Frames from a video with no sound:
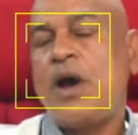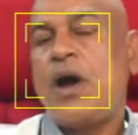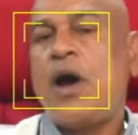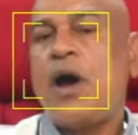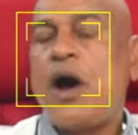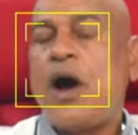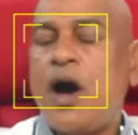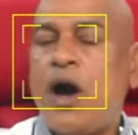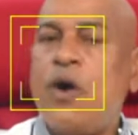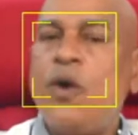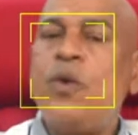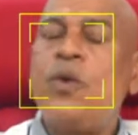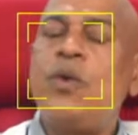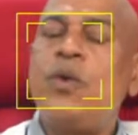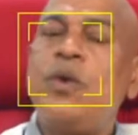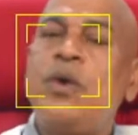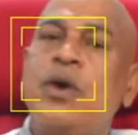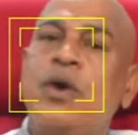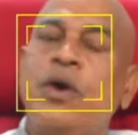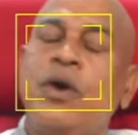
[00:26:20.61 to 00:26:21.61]

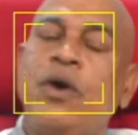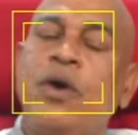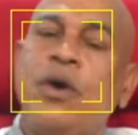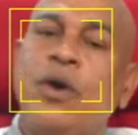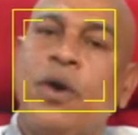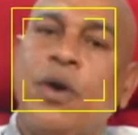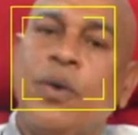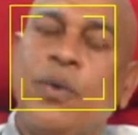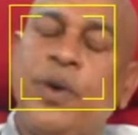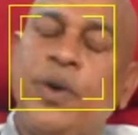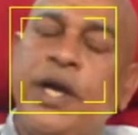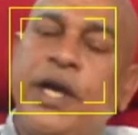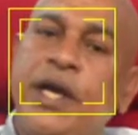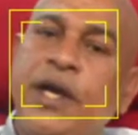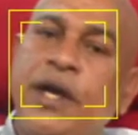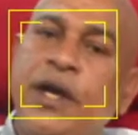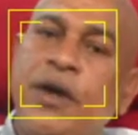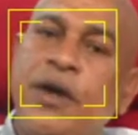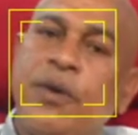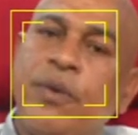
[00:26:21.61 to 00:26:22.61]
how
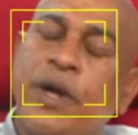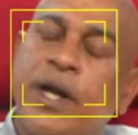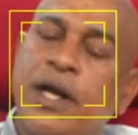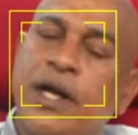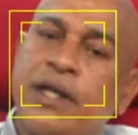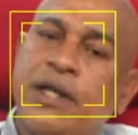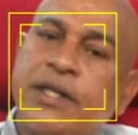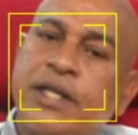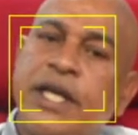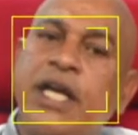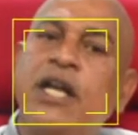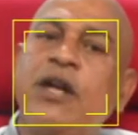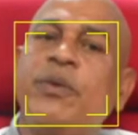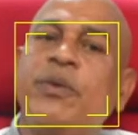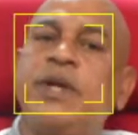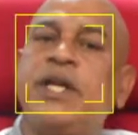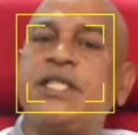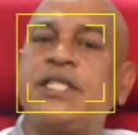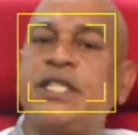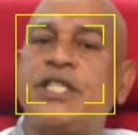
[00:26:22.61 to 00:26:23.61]
we will deal
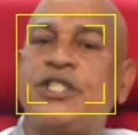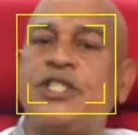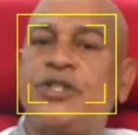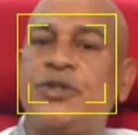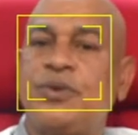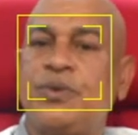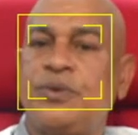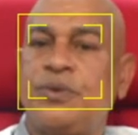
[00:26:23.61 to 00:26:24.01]
with this issue